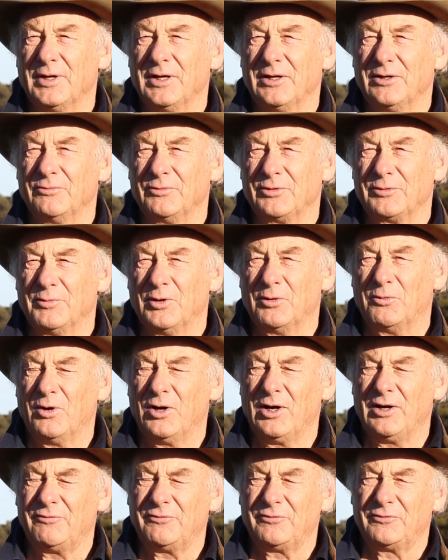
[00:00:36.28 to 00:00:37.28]
uh, with my
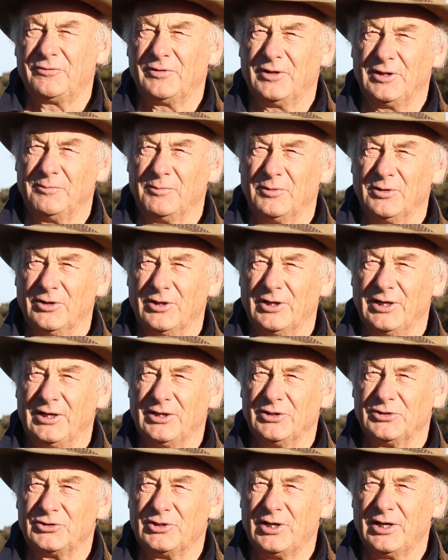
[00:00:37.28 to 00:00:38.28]
wife and my
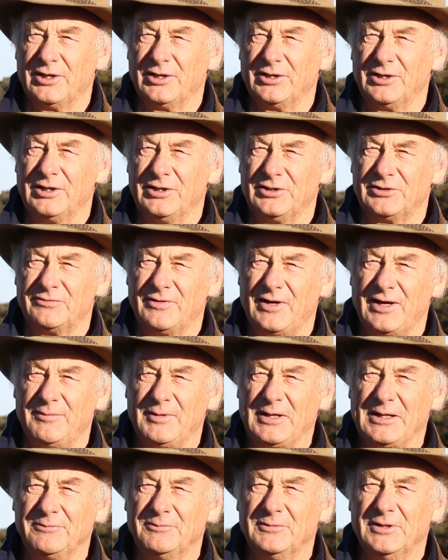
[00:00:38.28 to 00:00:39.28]
son and his
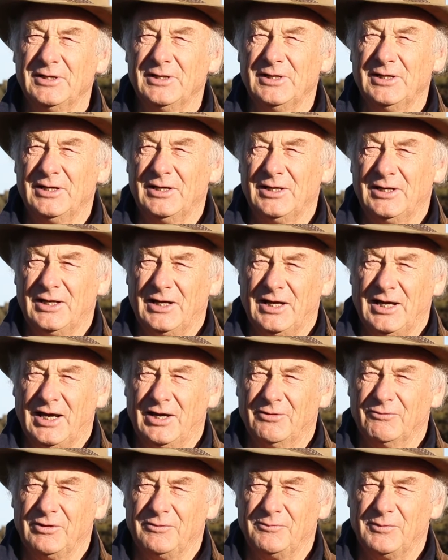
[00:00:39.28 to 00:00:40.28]
family.
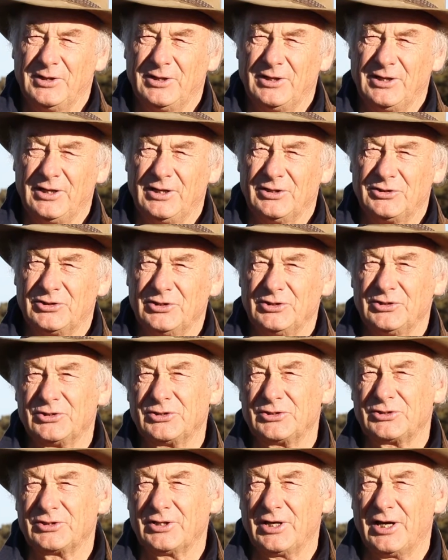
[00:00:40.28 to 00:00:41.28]
Uh, we've been here
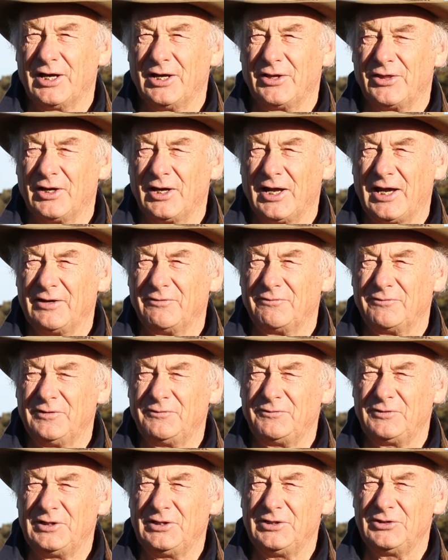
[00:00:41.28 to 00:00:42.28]
since uh, the late
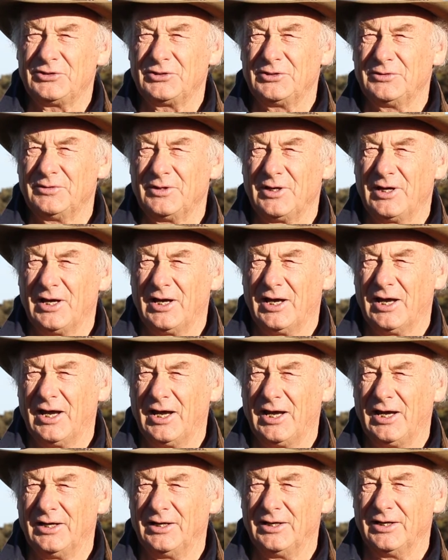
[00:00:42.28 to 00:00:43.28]
50s
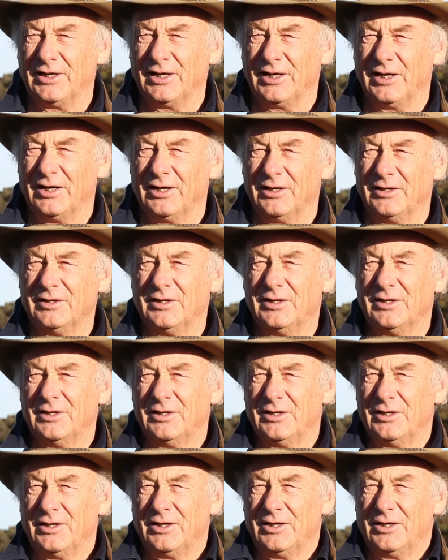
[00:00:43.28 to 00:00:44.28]
and uh,
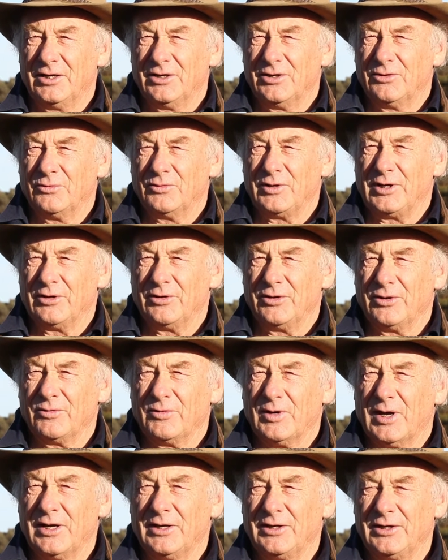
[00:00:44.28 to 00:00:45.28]

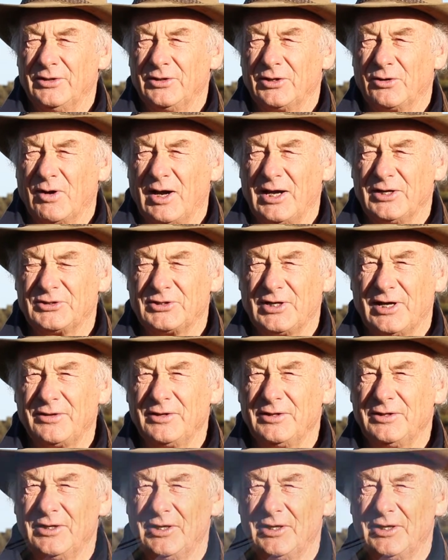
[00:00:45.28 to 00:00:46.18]
we're in the Great Southern